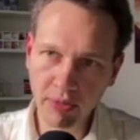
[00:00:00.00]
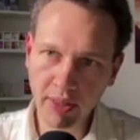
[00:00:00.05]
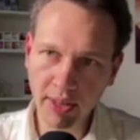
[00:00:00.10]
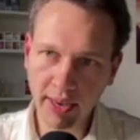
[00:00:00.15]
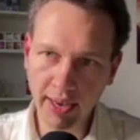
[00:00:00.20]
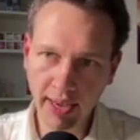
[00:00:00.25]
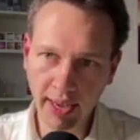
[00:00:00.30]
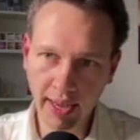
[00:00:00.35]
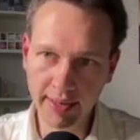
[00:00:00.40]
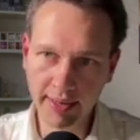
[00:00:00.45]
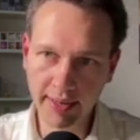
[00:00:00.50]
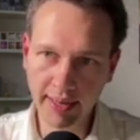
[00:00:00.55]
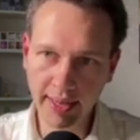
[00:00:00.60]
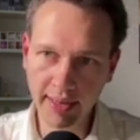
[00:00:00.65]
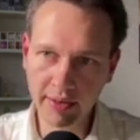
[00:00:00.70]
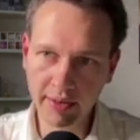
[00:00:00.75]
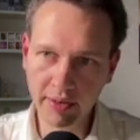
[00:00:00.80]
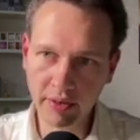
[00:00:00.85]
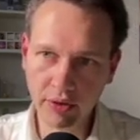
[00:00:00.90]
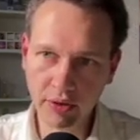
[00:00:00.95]
and
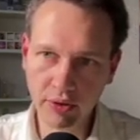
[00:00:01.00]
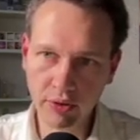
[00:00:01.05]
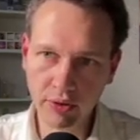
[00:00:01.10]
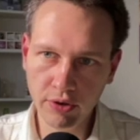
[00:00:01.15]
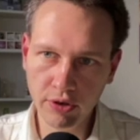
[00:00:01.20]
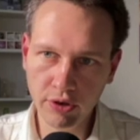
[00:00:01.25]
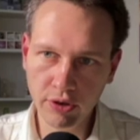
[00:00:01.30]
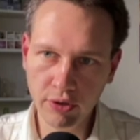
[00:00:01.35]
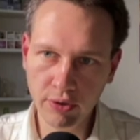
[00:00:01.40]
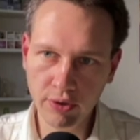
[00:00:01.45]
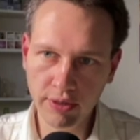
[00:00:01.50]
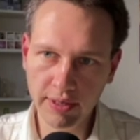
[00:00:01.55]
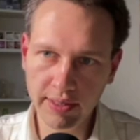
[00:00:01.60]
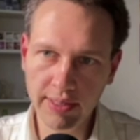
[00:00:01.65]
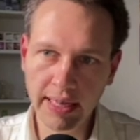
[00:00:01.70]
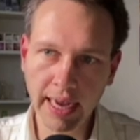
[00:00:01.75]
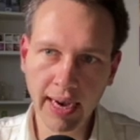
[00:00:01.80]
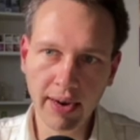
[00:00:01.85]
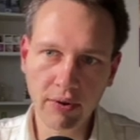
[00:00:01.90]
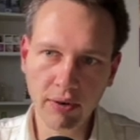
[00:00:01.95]
then you choose
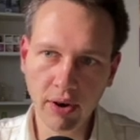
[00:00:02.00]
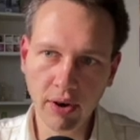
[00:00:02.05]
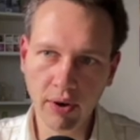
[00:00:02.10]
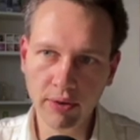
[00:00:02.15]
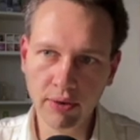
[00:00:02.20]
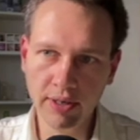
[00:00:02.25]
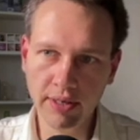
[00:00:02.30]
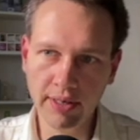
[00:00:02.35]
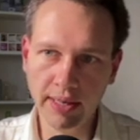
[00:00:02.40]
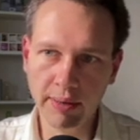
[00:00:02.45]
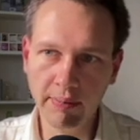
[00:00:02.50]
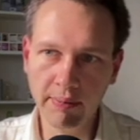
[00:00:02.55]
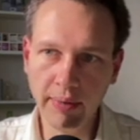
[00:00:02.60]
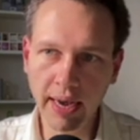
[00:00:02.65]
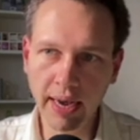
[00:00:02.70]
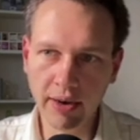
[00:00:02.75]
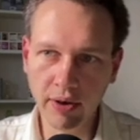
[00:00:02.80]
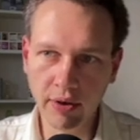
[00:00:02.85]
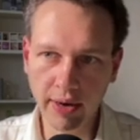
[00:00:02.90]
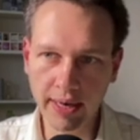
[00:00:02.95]
download the
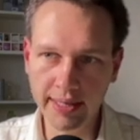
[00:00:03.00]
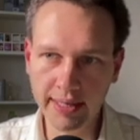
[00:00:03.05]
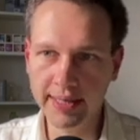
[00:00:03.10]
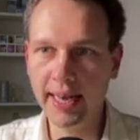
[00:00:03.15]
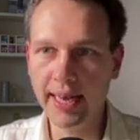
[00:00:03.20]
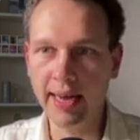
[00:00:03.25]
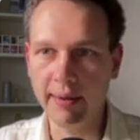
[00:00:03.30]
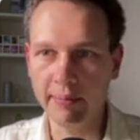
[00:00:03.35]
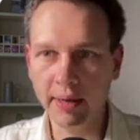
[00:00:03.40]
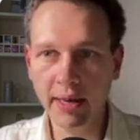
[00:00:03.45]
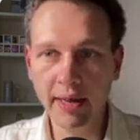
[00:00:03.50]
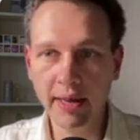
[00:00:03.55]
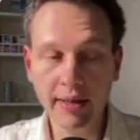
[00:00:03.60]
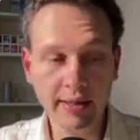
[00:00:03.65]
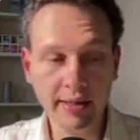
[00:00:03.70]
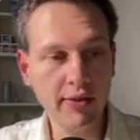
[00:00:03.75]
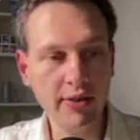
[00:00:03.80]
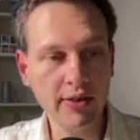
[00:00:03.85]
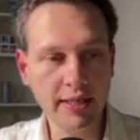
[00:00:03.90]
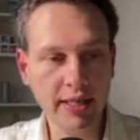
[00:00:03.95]
macOS app.
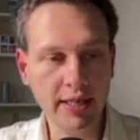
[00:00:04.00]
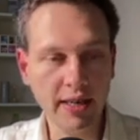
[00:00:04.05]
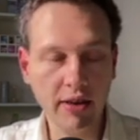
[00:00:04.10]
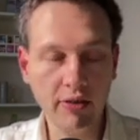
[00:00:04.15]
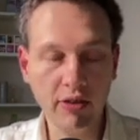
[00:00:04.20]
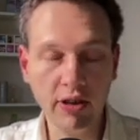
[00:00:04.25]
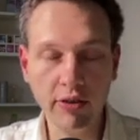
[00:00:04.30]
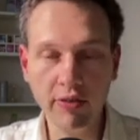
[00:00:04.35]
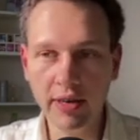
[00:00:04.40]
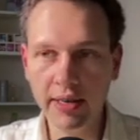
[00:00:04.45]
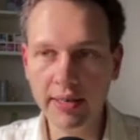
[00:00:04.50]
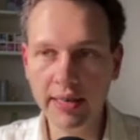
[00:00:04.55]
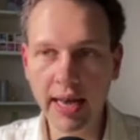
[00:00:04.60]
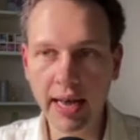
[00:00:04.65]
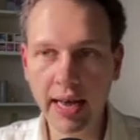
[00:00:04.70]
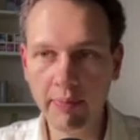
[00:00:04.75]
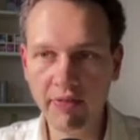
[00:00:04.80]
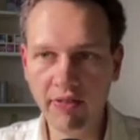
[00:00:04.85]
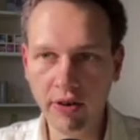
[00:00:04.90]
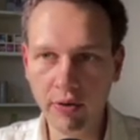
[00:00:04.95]
There is an equivalent
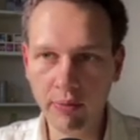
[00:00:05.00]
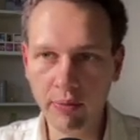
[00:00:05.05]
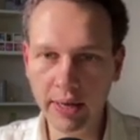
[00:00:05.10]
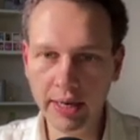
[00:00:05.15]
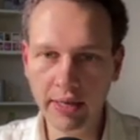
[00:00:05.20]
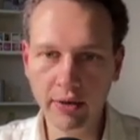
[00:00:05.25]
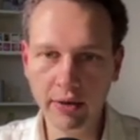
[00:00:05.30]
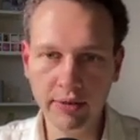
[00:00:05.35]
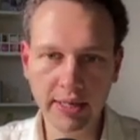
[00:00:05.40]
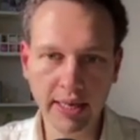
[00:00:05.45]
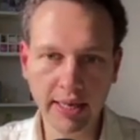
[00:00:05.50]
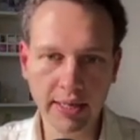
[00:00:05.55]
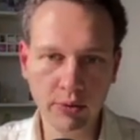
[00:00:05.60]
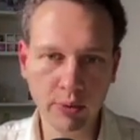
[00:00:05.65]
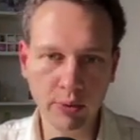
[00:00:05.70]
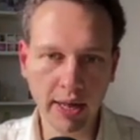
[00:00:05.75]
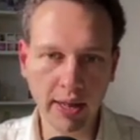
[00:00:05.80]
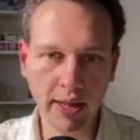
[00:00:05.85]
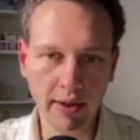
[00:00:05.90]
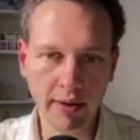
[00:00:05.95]
app for Windows as
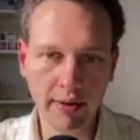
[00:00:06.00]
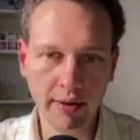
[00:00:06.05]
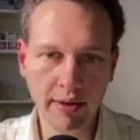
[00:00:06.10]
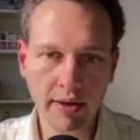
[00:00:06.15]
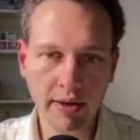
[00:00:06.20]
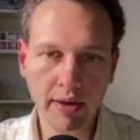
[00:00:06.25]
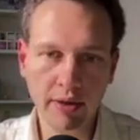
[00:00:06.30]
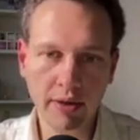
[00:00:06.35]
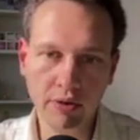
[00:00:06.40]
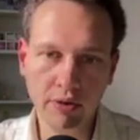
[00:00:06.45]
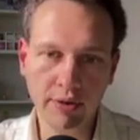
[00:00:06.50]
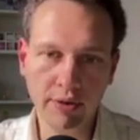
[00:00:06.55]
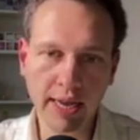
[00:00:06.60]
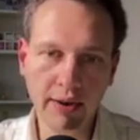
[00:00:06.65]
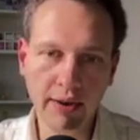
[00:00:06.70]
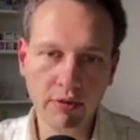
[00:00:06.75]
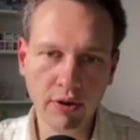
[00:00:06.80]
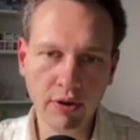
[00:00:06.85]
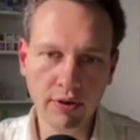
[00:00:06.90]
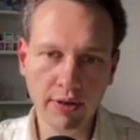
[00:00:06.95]
well. You
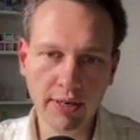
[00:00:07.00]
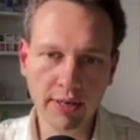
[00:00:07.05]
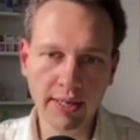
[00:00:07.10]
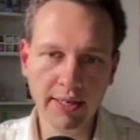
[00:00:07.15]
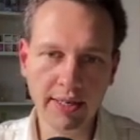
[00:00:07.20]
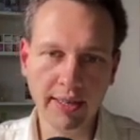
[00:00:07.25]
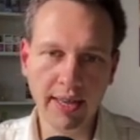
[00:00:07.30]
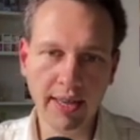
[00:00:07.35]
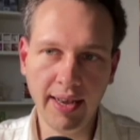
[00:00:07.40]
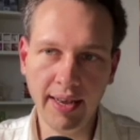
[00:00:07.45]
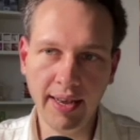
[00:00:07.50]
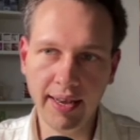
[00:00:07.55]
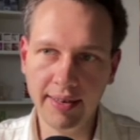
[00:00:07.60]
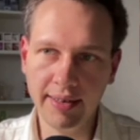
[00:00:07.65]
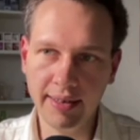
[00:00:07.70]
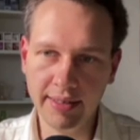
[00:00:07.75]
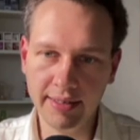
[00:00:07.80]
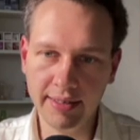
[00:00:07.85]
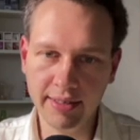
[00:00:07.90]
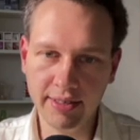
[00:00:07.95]
download it and
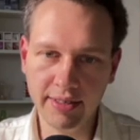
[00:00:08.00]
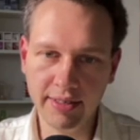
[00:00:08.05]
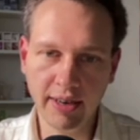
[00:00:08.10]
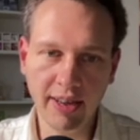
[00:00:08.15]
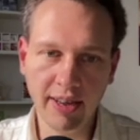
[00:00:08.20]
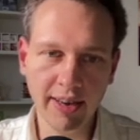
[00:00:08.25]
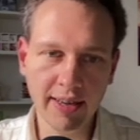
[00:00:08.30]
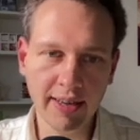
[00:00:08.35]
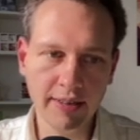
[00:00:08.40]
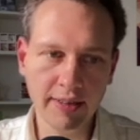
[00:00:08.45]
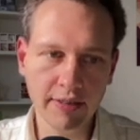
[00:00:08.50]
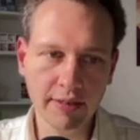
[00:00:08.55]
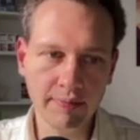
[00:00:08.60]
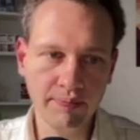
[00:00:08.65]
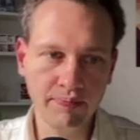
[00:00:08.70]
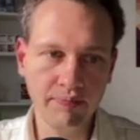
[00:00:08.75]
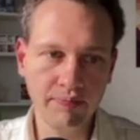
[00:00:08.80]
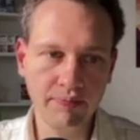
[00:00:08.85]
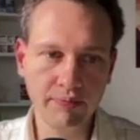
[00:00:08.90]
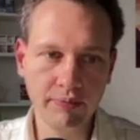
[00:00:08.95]
install it
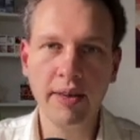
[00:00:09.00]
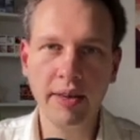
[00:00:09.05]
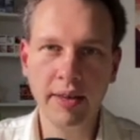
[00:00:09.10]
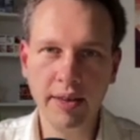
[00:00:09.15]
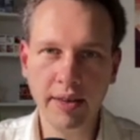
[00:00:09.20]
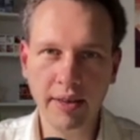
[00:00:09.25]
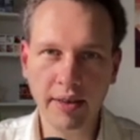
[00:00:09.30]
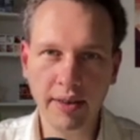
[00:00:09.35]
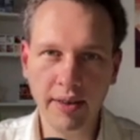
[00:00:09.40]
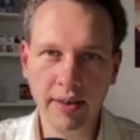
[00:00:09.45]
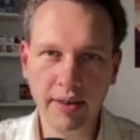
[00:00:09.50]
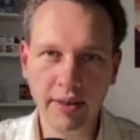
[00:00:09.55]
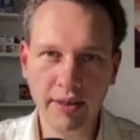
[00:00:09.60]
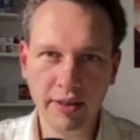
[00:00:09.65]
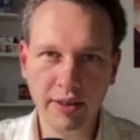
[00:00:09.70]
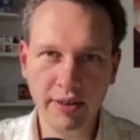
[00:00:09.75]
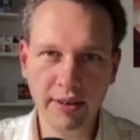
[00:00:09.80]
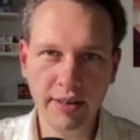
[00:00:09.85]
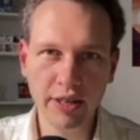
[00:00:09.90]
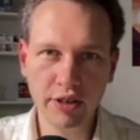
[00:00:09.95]
You'll
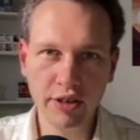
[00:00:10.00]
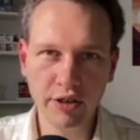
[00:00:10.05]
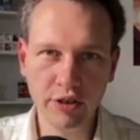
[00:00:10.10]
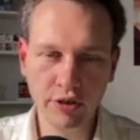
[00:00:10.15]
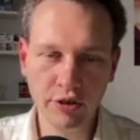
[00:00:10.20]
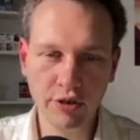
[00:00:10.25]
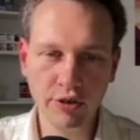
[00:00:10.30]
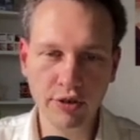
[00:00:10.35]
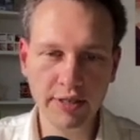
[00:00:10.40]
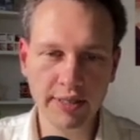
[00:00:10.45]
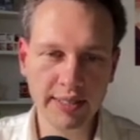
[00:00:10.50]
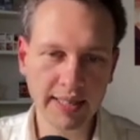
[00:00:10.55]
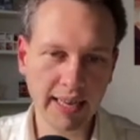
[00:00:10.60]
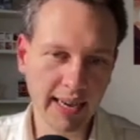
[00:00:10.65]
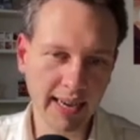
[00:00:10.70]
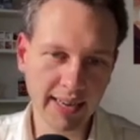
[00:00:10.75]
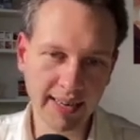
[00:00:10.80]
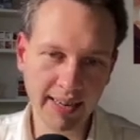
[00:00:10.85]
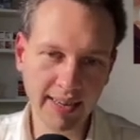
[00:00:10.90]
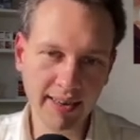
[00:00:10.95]
need to sign
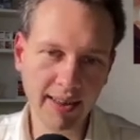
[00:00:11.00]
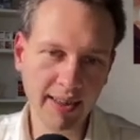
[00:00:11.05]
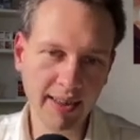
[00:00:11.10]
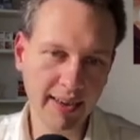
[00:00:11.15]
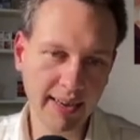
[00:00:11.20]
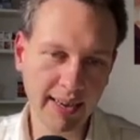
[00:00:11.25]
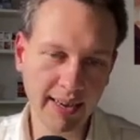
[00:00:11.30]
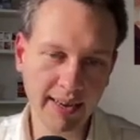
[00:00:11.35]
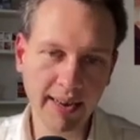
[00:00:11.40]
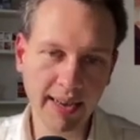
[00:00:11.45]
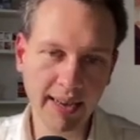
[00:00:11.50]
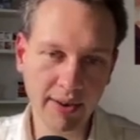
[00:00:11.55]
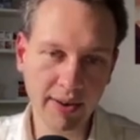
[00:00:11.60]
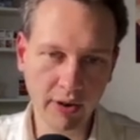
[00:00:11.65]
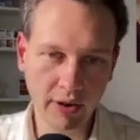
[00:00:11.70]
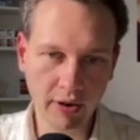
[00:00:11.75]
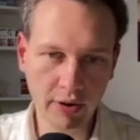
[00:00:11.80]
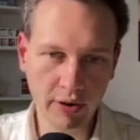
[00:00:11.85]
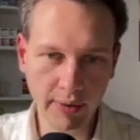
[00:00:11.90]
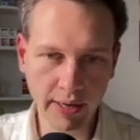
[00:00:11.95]
in again. I
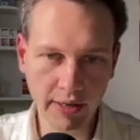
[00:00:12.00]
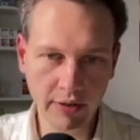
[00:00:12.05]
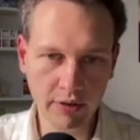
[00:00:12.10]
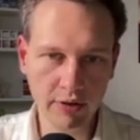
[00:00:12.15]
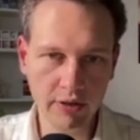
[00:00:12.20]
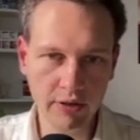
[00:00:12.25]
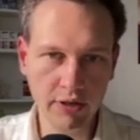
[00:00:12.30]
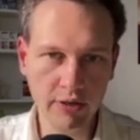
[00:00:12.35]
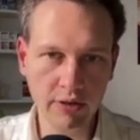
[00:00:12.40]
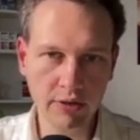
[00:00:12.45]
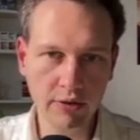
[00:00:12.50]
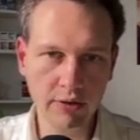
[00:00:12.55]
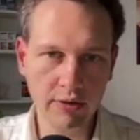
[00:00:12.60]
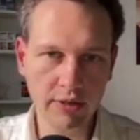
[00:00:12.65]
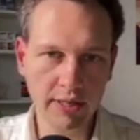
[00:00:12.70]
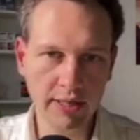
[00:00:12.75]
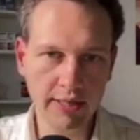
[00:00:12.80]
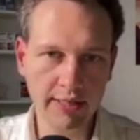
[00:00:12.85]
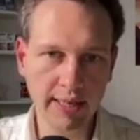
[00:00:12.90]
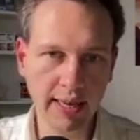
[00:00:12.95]
recommend you just use the
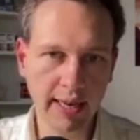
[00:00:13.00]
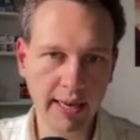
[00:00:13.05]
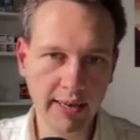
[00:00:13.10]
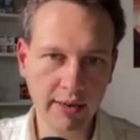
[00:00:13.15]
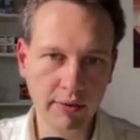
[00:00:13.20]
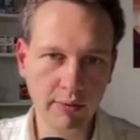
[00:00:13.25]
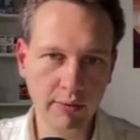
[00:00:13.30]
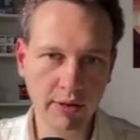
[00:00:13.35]
sign in with